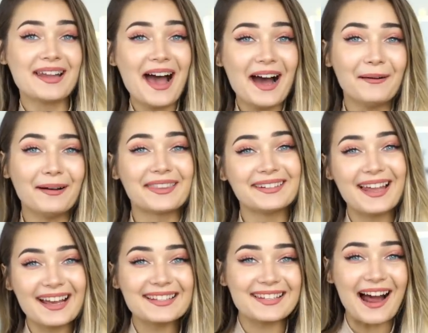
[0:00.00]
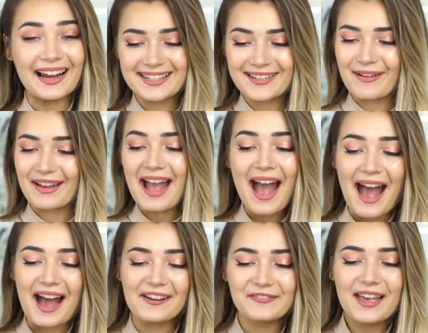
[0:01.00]
Now, the next item I
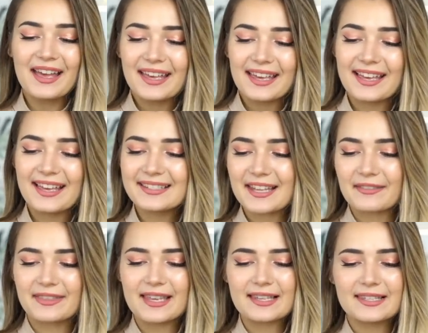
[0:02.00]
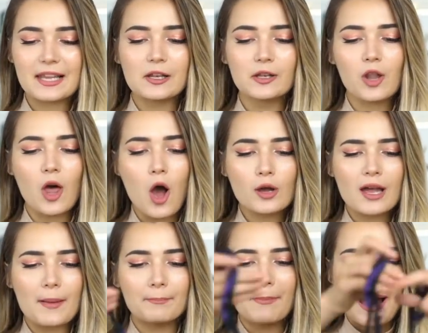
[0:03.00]
have is this long
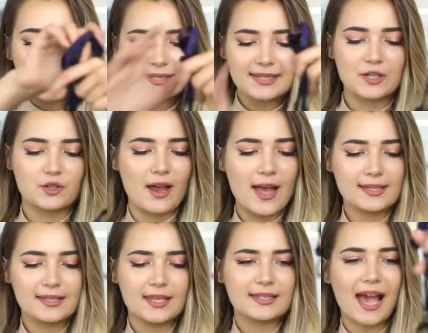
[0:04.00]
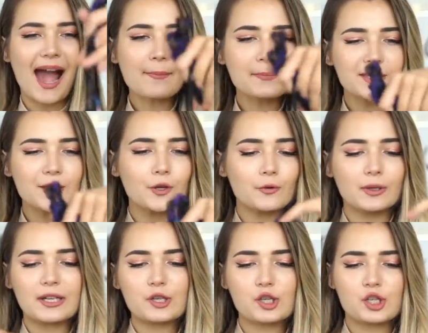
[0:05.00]
maxi dress that's
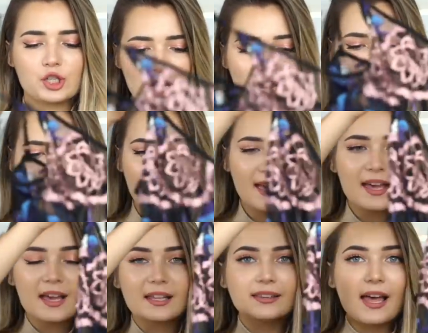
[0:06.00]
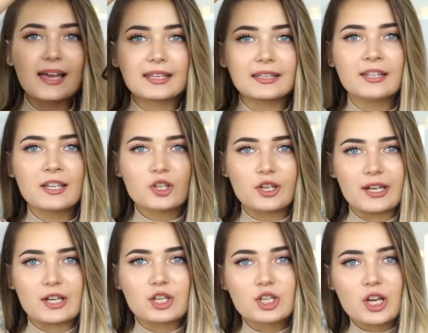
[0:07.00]
absolutely sheer like
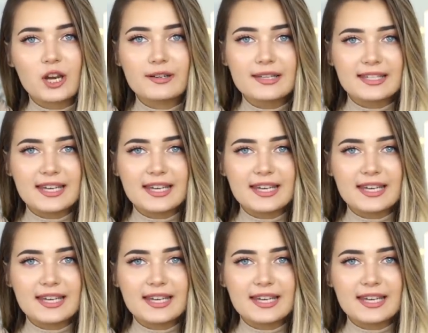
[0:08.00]
literally sheer as